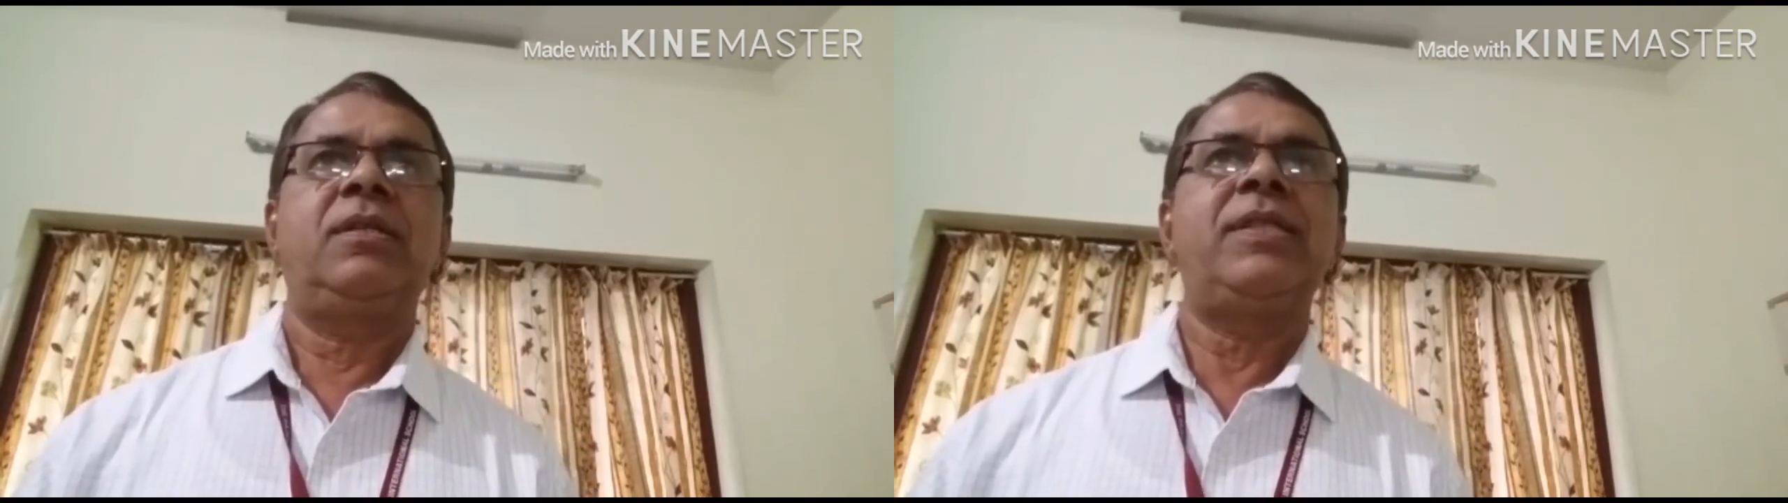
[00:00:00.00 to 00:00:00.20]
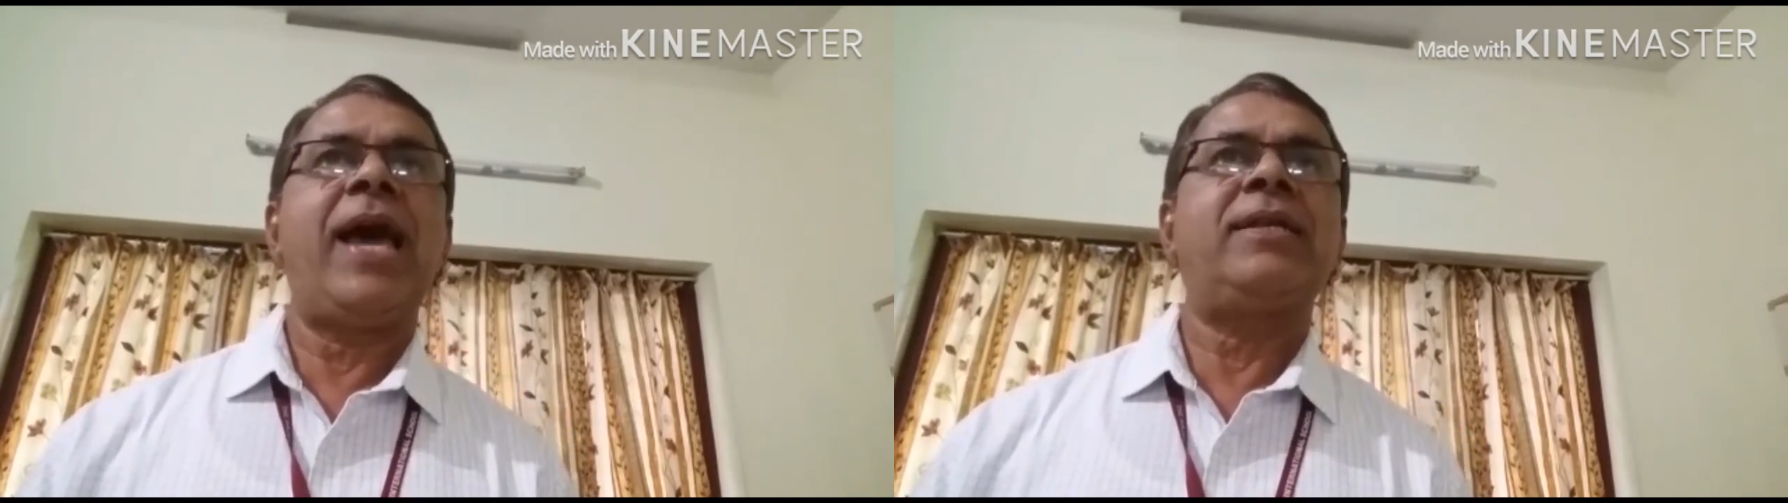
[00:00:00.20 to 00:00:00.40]

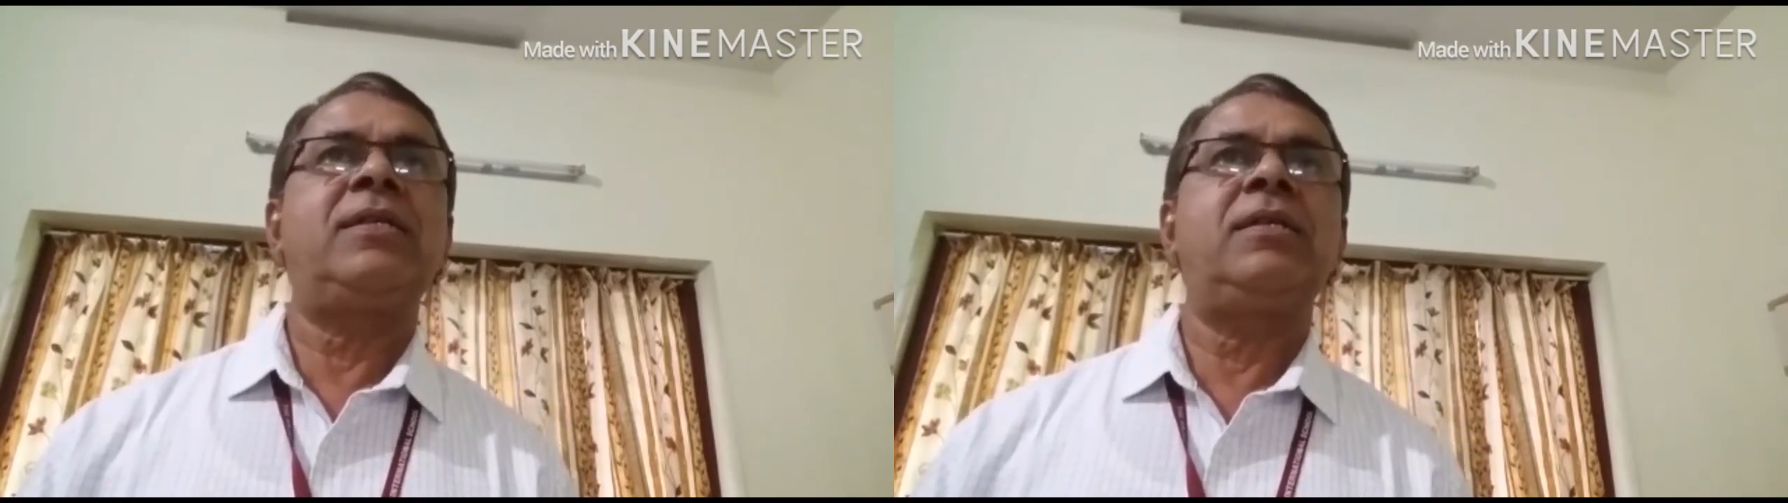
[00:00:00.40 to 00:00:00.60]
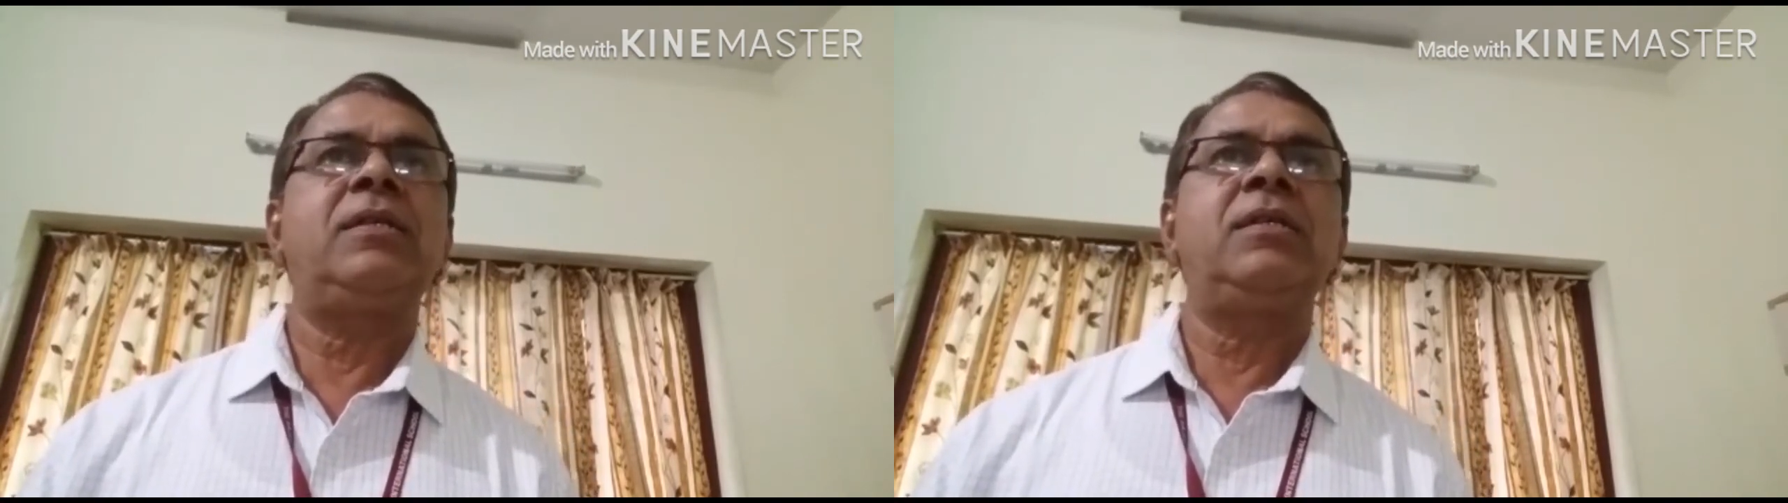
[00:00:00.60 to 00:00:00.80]

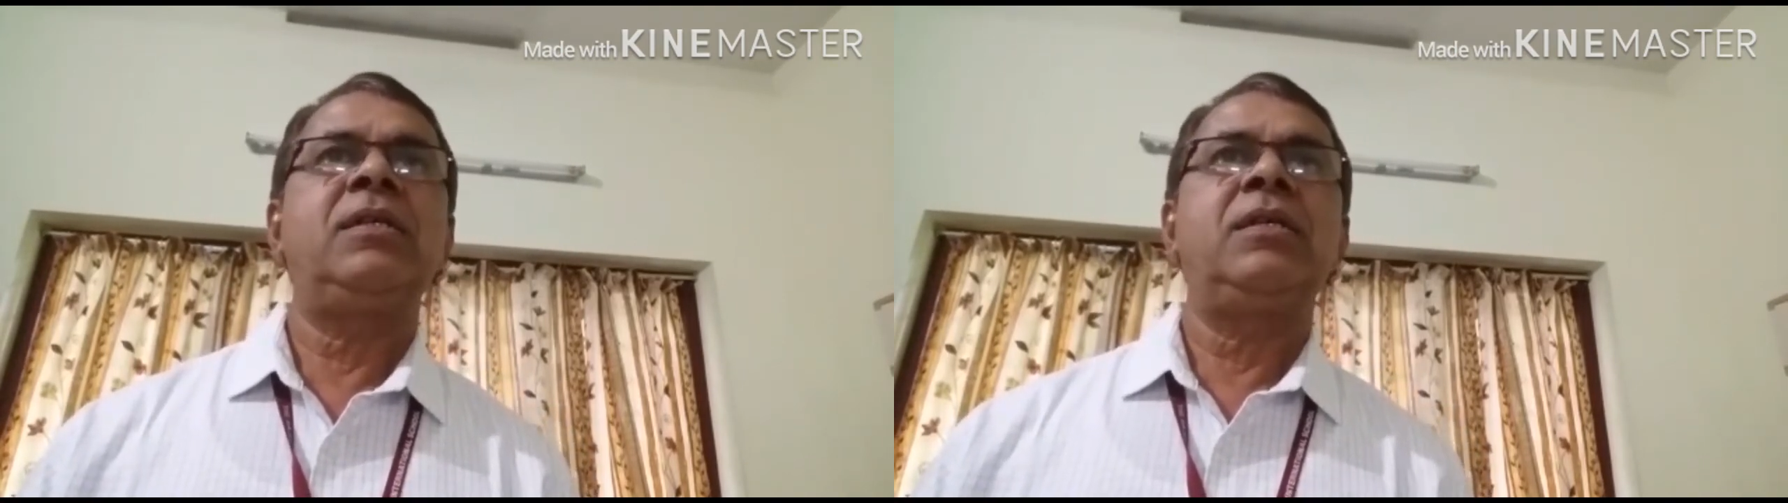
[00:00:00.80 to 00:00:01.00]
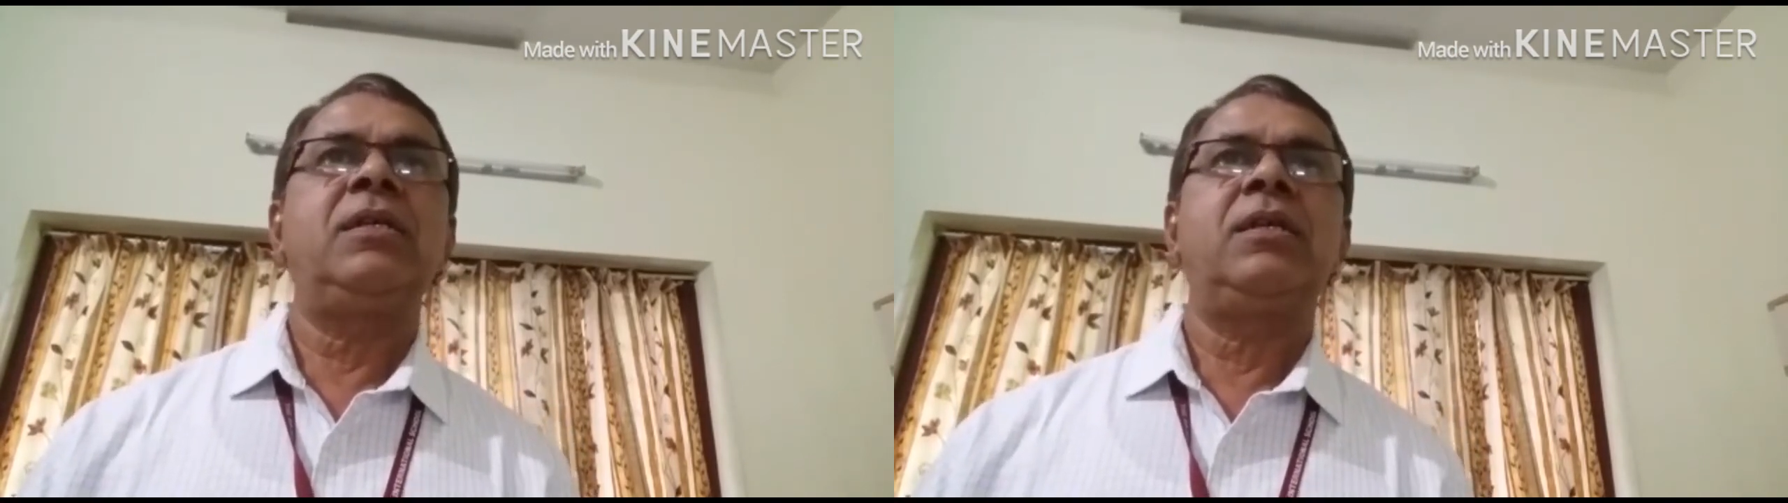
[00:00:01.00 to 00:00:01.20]
that
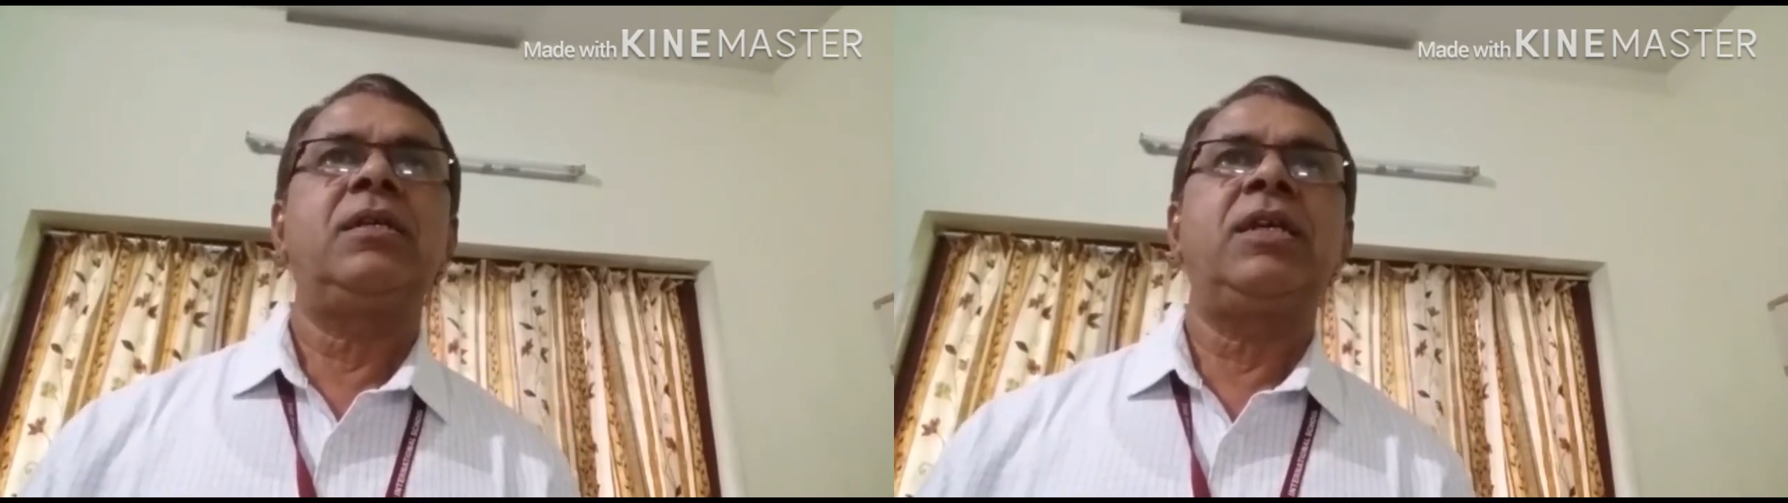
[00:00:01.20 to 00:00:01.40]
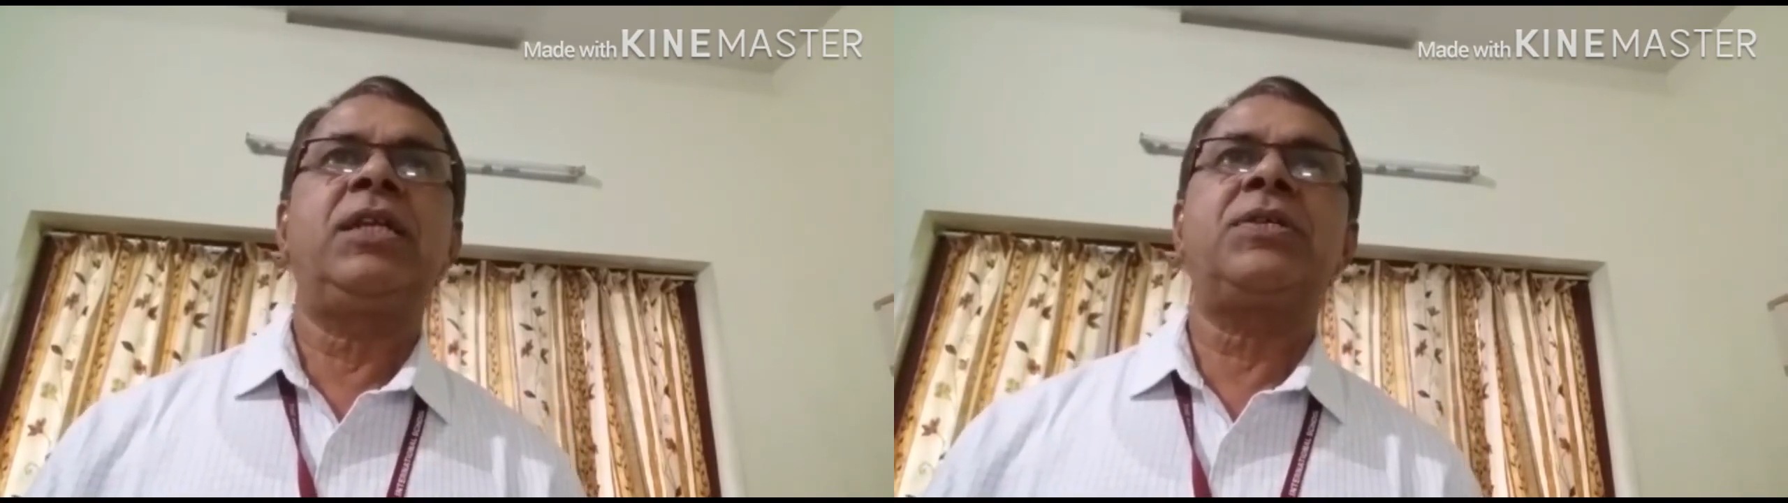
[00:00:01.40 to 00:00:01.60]

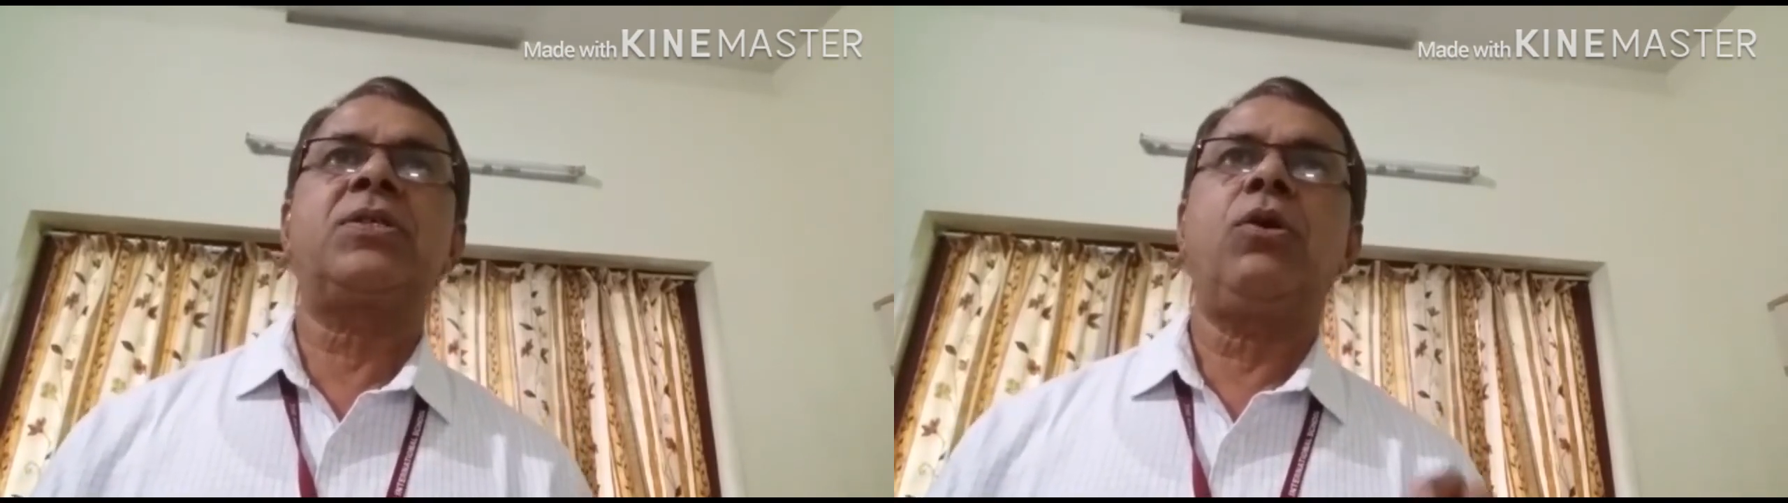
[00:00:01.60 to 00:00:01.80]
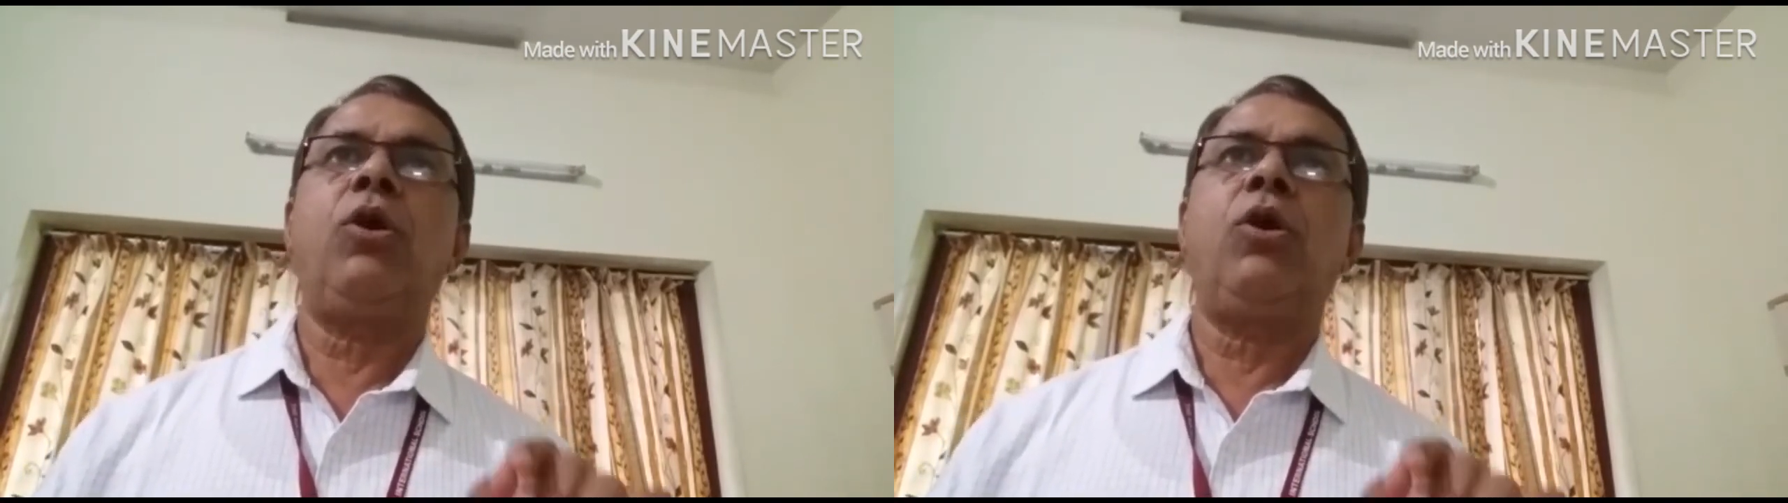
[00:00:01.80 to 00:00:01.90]
it is